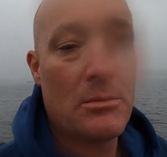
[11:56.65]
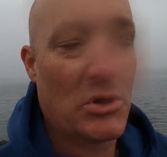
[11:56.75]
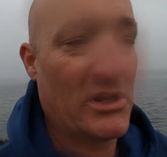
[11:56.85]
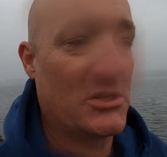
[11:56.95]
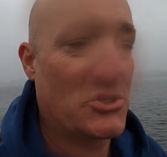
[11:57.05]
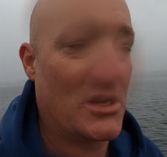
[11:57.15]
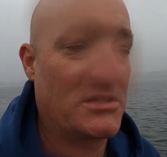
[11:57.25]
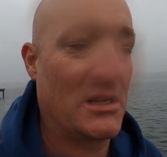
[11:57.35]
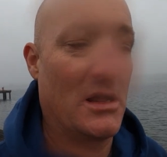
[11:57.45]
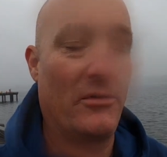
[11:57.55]
Pretty
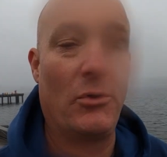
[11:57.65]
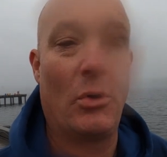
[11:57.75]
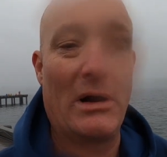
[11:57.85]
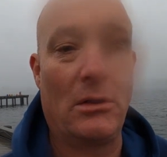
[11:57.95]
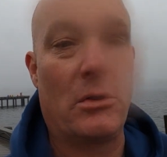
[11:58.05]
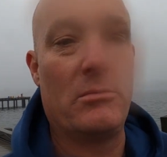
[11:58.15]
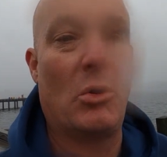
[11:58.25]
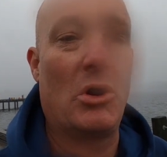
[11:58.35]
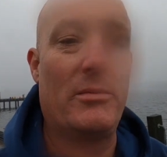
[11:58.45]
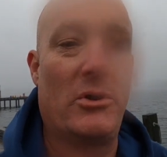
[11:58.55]
interesting. And if you want to learn
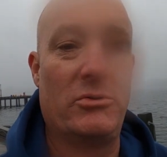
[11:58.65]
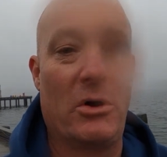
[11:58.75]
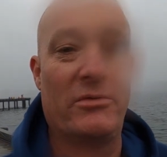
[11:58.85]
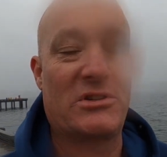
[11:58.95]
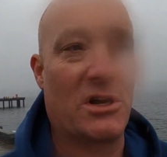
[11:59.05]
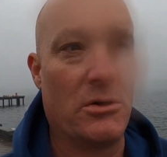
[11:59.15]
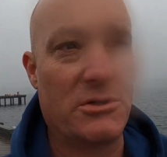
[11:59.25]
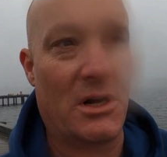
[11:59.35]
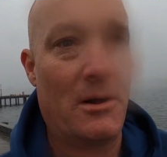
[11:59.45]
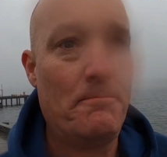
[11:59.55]
more about Nova
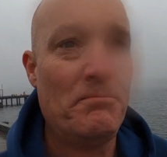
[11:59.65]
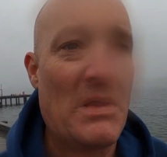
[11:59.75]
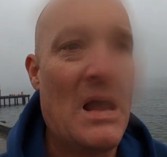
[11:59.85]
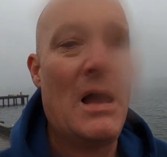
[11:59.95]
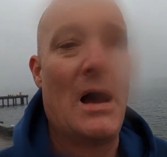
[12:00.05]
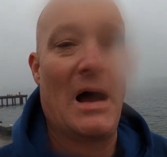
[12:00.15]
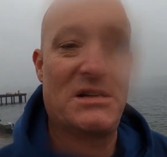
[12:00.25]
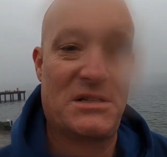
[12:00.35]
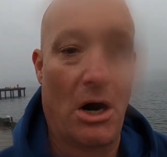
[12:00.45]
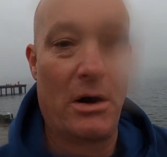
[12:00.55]
Scotia, I
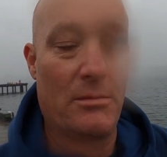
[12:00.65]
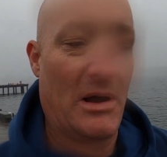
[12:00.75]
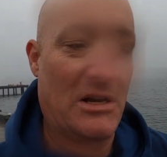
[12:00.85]
started